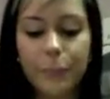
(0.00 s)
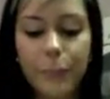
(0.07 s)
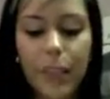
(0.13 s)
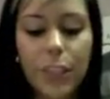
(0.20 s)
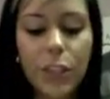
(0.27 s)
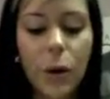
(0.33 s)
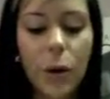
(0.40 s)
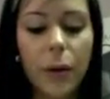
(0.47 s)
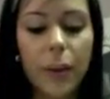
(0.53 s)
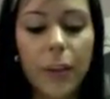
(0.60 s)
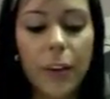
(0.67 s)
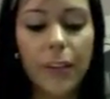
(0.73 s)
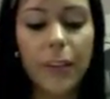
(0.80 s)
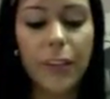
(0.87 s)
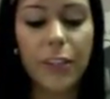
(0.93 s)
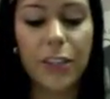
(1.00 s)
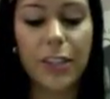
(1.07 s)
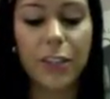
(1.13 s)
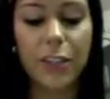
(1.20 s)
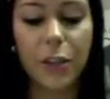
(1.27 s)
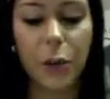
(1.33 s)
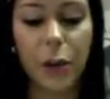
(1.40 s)
So your vision
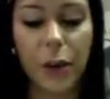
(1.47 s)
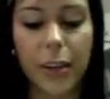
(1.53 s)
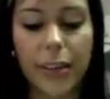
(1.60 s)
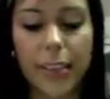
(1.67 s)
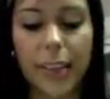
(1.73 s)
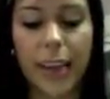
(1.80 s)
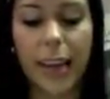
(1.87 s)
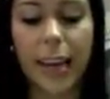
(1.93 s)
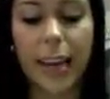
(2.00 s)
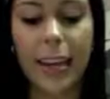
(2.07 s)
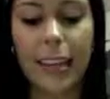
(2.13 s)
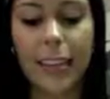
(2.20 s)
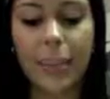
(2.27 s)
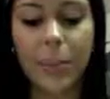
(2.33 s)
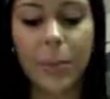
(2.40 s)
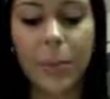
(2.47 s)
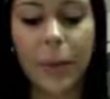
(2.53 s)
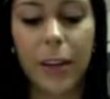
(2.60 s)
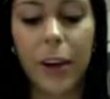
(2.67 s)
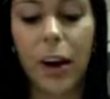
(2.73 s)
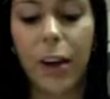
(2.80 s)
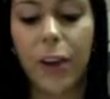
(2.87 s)
is yours, and put
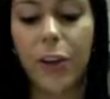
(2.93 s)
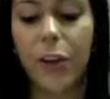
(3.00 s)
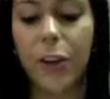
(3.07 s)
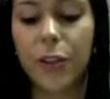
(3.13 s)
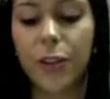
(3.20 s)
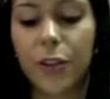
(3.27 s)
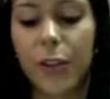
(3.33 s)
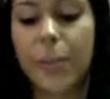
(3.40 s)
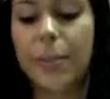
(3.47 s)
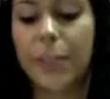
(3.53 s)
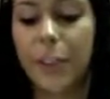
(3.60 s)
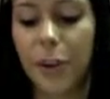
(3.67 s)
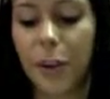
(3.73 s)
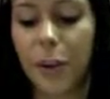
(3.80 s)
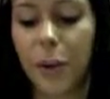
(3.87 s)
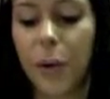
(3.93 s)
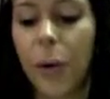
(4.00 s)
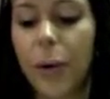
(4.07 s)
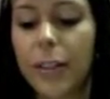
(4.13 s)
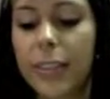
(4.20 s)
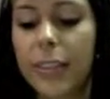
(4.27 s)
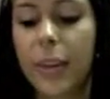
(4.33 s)
on your dreams and your
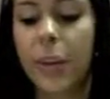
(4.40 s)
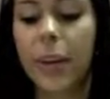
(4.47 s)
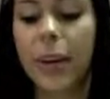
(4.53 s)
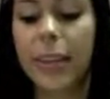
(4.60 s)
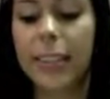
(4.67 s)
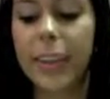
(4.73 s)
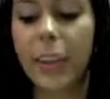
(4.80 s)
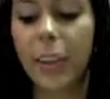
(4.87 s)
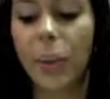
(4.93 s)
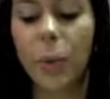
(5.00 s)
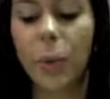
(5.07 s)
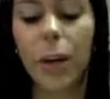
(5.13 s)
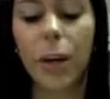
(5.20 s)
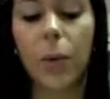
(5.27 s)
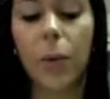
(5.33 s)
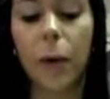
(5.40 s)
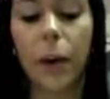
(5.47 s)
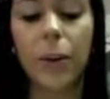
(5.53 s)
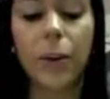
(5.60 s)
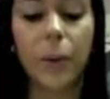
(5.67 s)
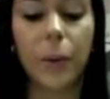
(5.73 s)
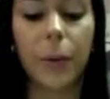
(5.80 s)
goals, and no one can tell you what you
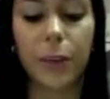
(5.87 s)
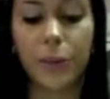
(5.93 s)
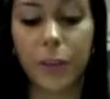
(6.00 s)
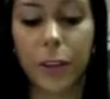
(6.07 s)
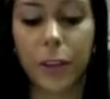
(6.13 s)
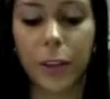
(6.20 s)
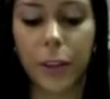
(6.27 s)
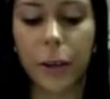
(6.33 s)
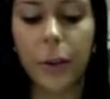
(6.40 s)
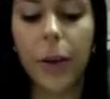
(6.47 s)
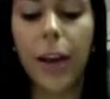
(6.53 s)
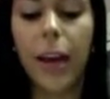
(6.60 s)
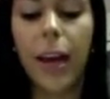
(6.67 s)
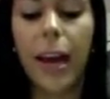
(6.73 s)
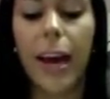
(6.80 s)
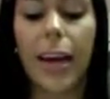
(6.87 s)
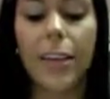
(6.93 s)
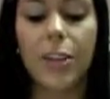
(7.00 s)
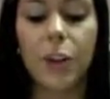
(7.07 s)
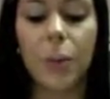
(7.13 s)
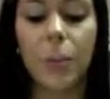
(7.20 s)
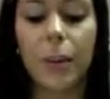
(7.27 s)
want or what you should do. And
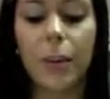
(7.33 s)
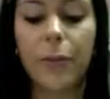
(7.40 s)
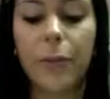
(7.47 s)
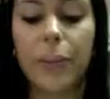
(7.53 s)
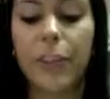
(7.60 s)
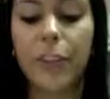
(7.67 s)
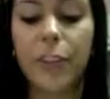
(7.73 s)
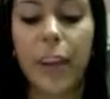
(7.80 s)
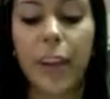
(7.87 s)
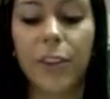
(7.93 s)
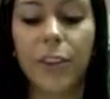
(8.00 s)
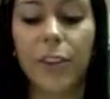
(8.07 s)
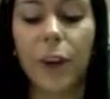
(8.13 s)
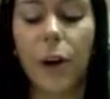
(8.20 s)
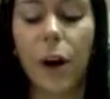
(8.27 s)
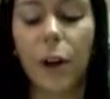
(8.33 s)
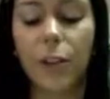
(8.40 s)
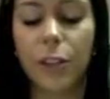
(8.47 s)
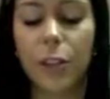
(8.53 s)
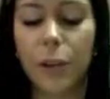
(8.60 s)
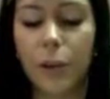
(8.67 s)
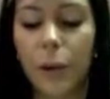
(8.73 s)
don't be afraid to change it or alter
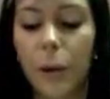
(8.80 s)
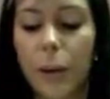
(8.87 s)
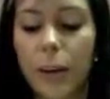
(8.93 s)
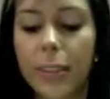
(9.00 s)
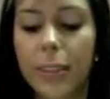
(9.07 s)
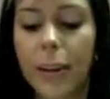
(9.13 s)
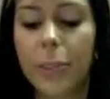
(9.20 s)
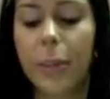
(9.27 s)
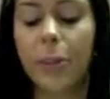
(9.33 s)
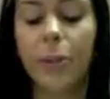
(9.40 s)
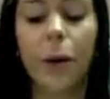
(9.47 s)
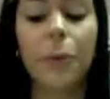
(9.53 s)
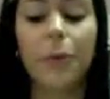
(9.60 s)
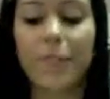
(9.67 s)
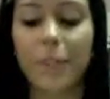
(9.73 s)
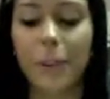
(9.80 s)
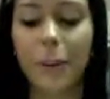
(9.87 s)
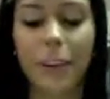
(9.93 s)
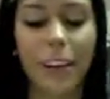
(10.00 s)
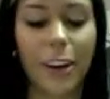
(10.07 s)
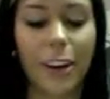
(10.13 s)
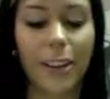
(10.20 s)
your goals. I mean, throughout this whole
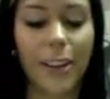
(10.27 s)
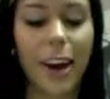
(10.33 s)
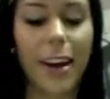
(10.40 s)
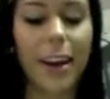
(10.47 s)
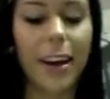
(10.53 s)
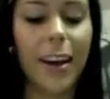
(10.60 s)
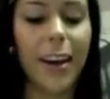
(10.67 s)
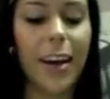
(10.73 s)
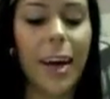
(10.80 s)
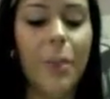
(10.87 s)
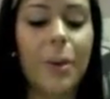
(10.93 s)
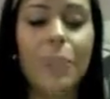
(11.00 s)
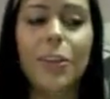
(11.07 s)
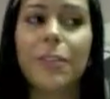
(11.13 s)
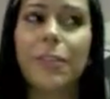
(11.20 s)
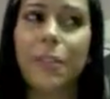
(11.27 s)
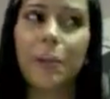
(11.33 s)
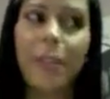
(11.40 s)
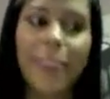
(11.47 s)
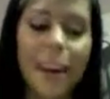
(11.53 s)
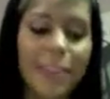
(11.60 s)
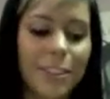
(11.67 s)
year, I've had a picture of a
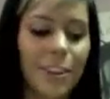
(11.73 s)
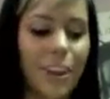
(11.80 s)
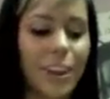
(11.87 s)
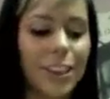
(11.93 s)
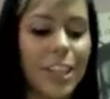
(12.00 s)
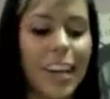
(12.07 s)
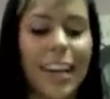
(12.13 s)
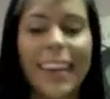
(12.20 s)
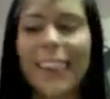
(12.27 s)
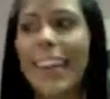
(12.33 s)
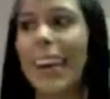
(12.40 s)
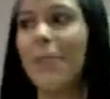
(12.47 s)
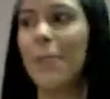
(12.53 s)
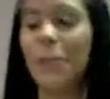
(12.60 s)
$3,000 check, and then I went